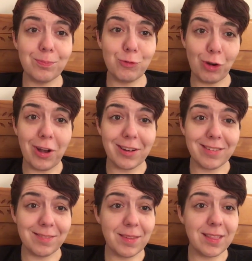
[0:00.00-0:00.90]

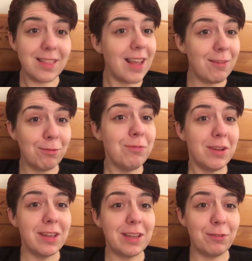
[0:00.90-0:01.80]
Drugs. They
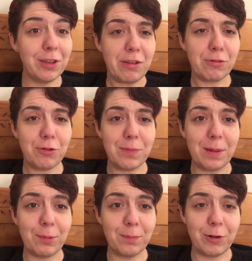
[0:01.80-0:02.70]
really, really screwed me
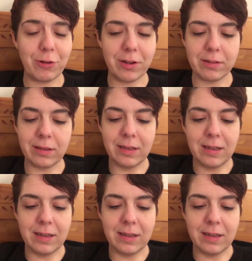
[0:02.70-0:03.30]
up with my drugs.